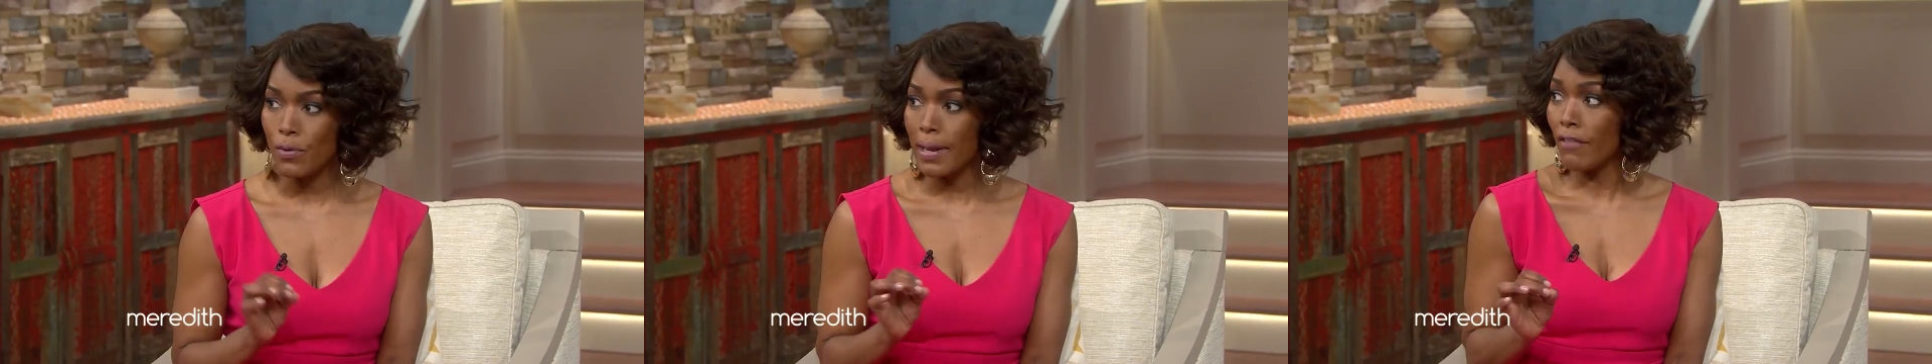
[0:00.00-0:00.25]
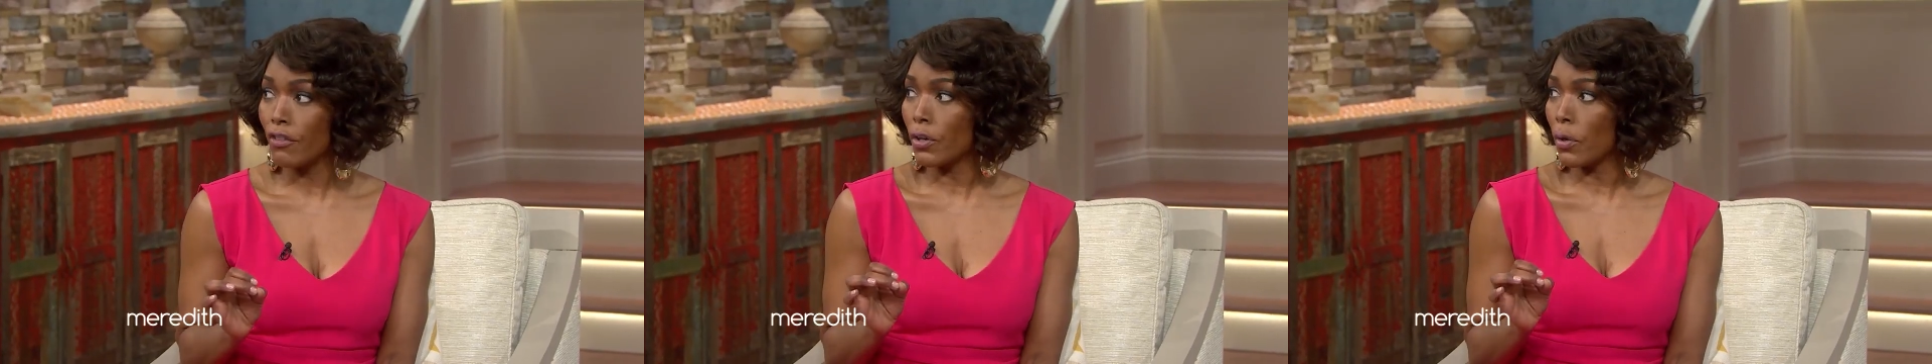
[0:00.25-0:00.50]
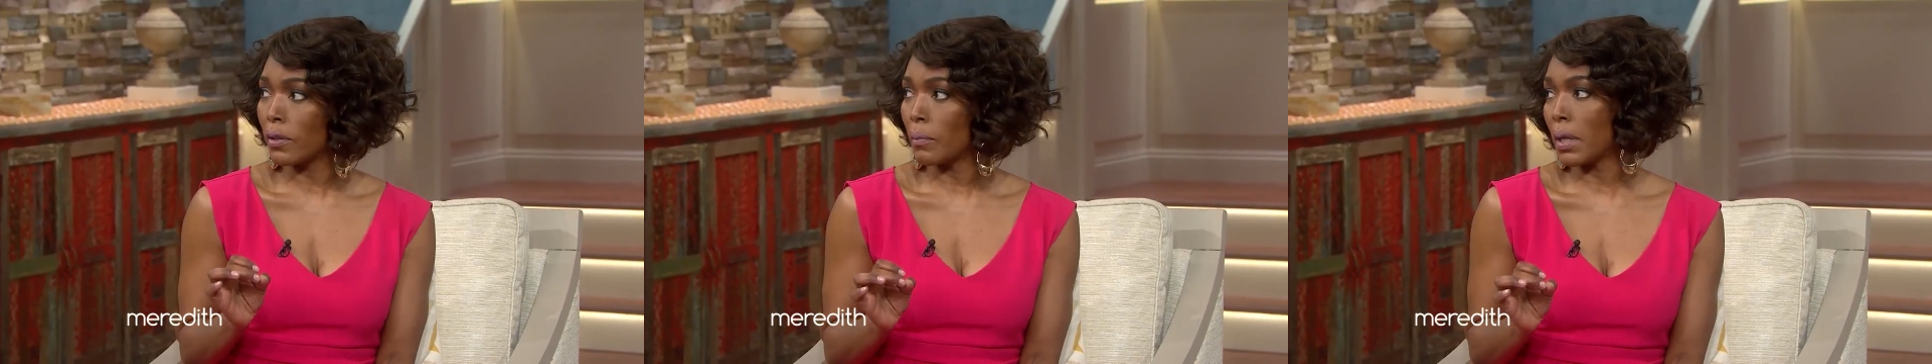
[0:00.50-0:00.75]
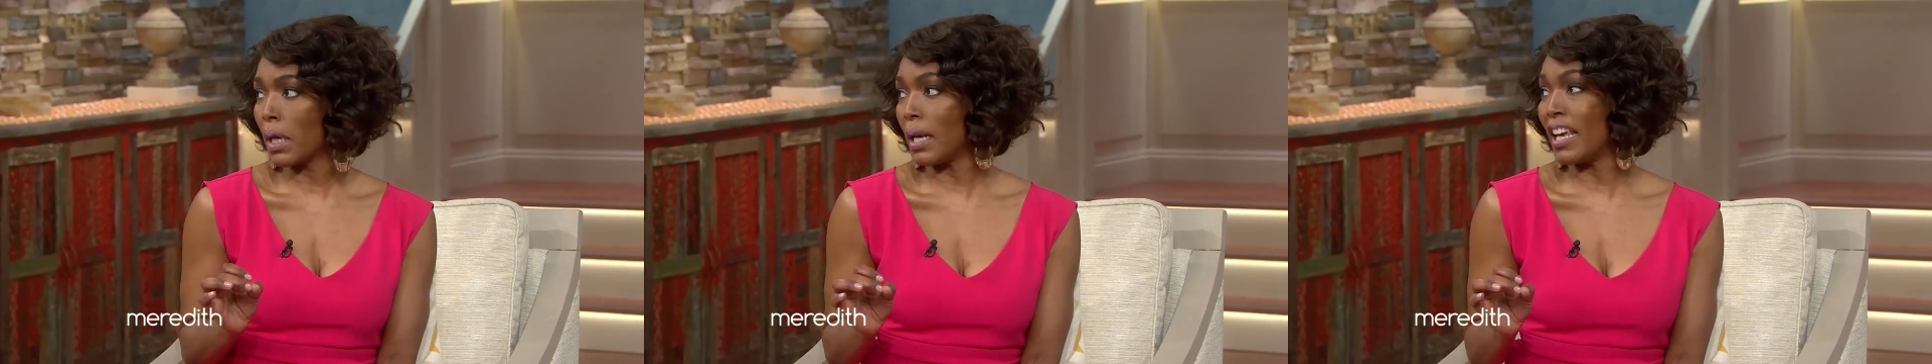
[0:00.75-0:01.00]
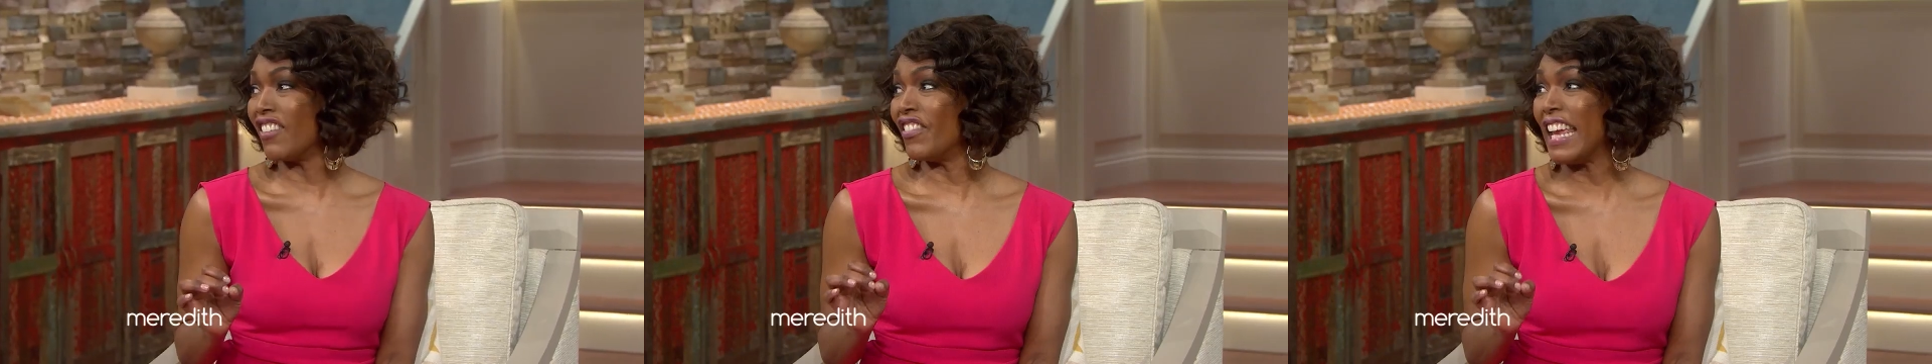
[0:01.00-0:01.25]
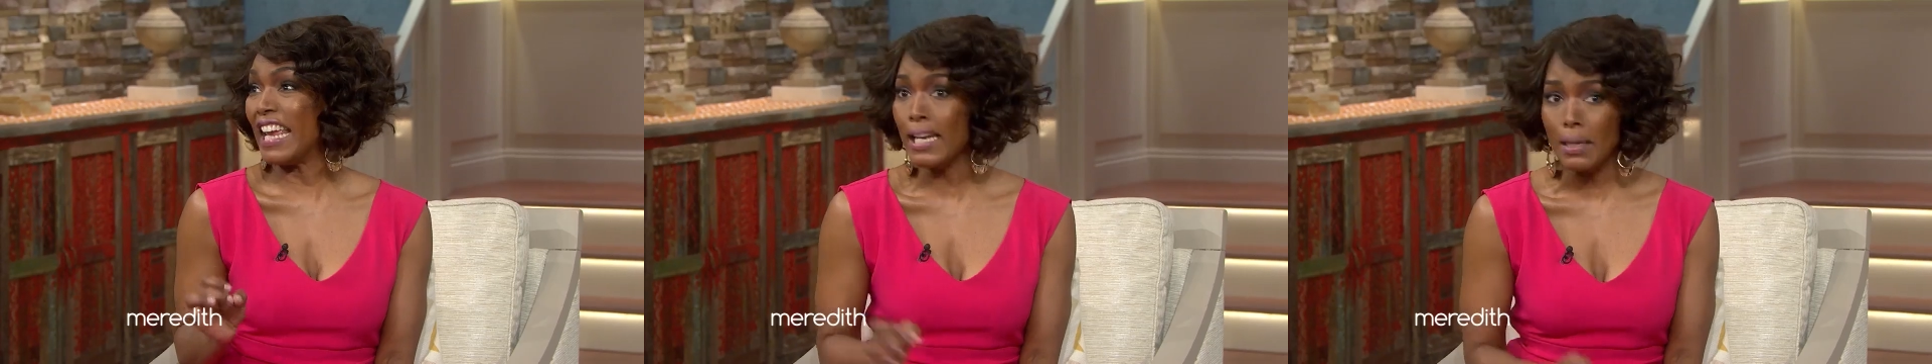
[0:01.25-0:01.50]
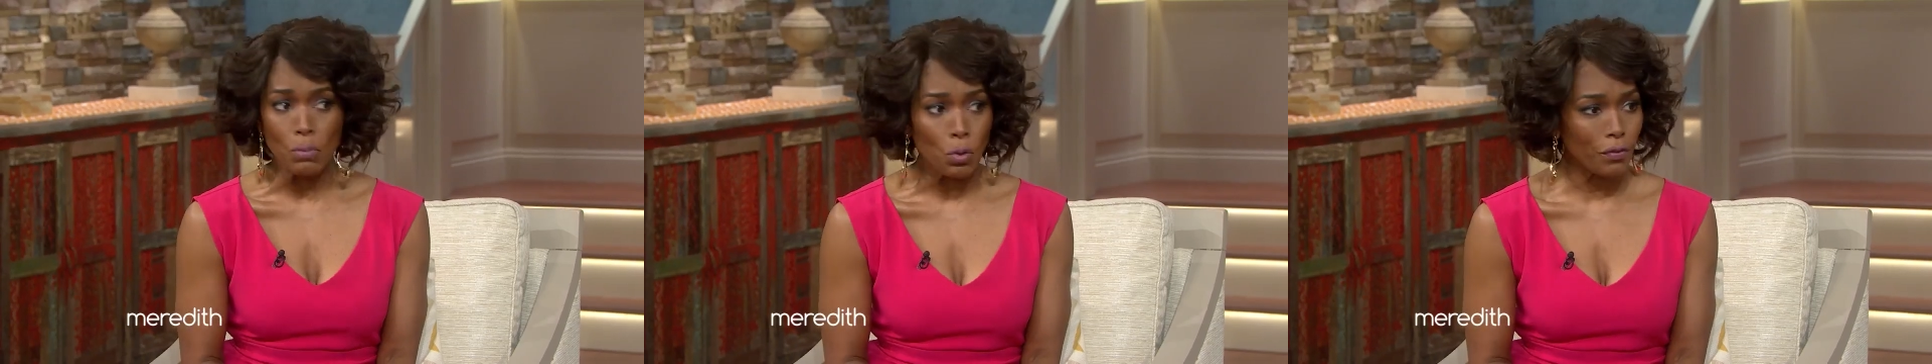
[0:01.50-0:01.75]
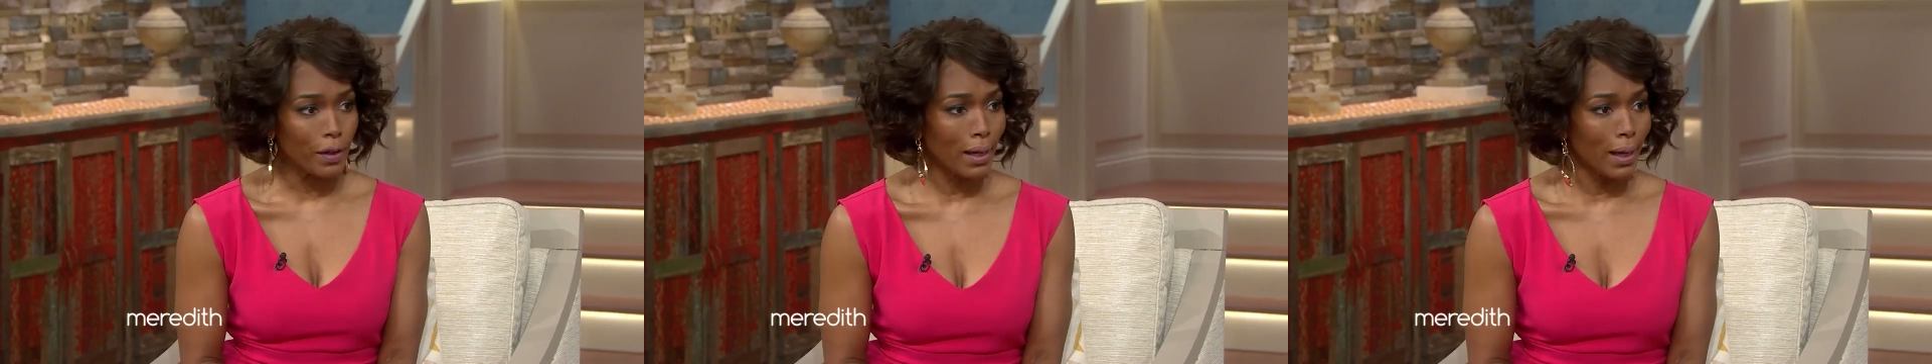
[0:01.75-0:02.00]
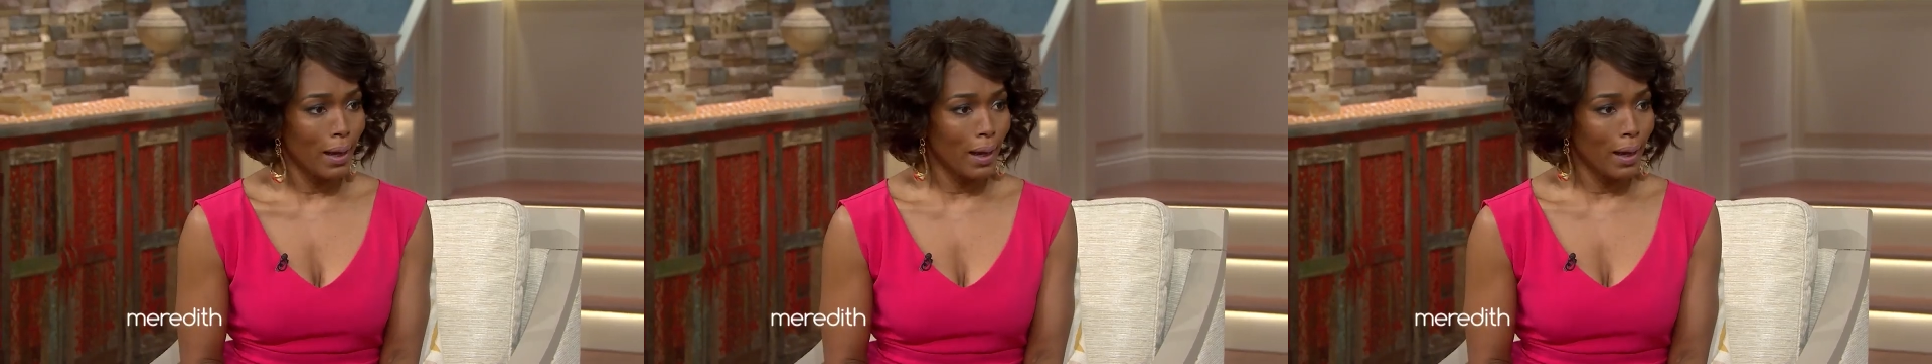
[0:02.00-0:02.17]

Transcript: never know at the beginning of any movie,